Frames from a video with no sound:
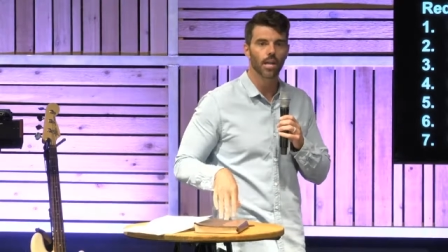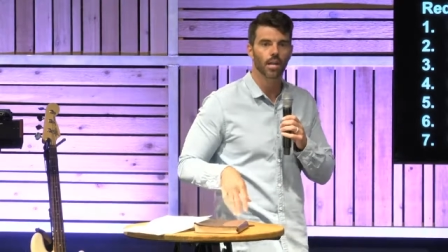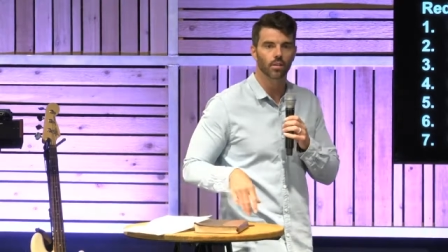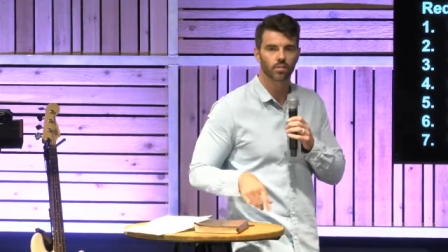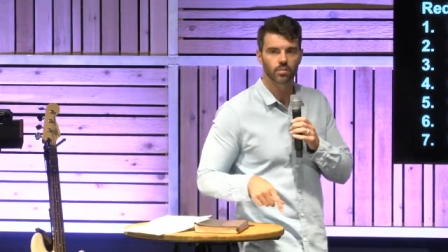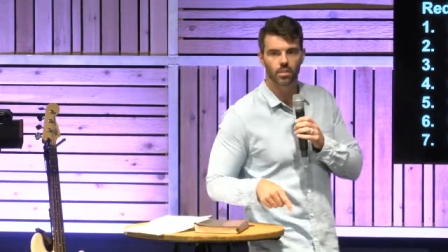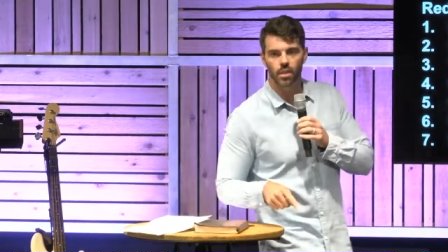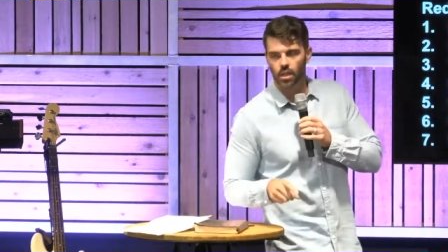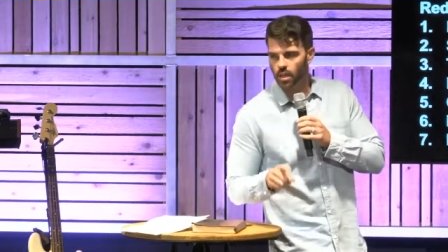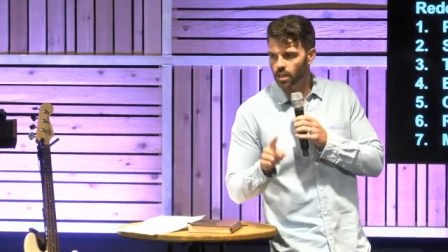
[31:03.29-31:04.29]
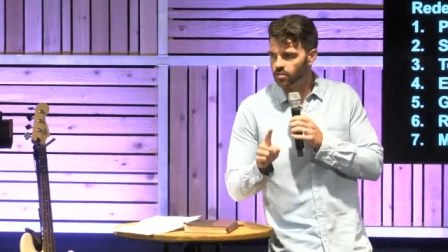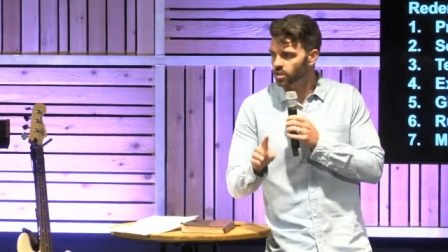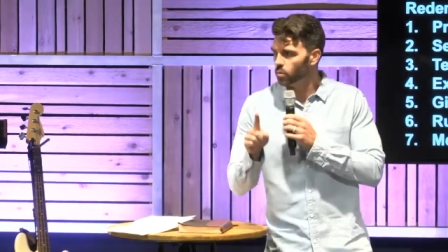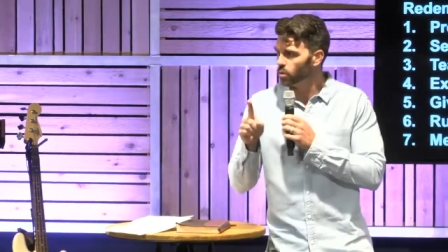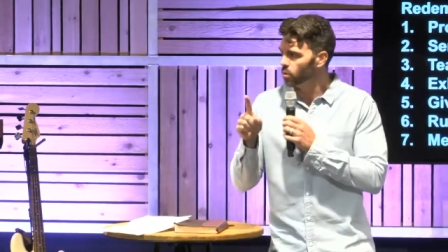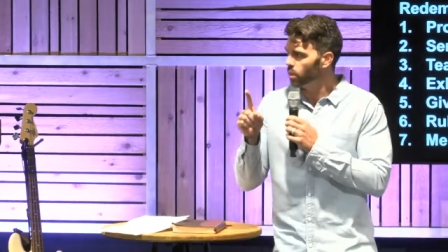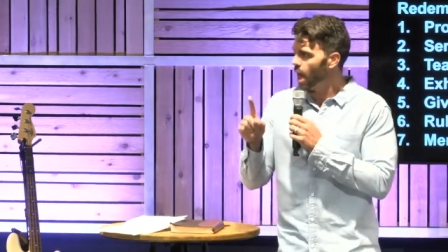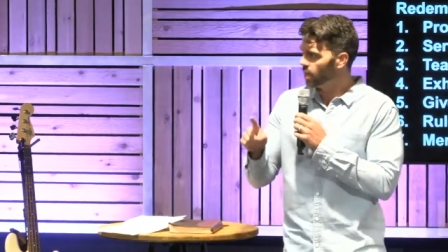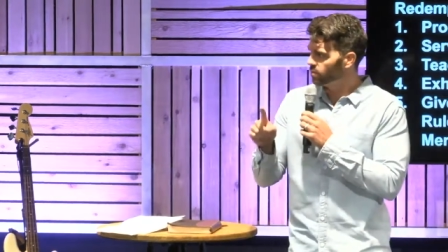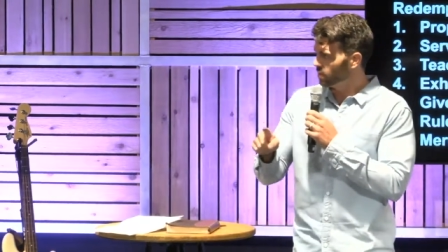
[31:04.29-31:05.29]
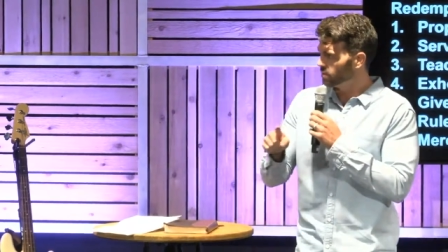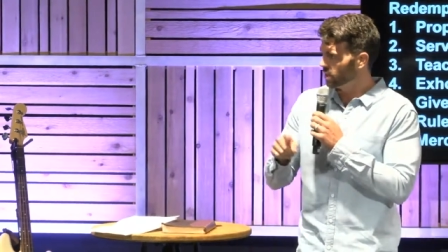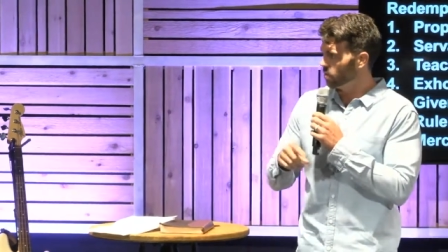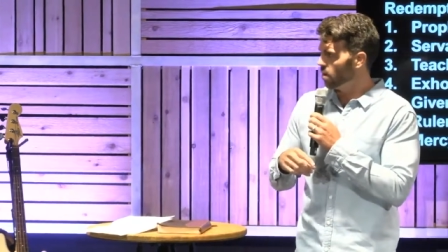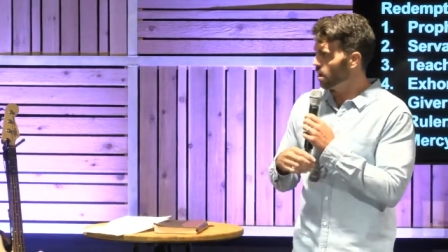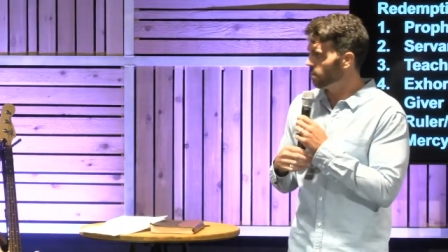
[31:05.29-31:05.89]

else, listen to who God says that you are.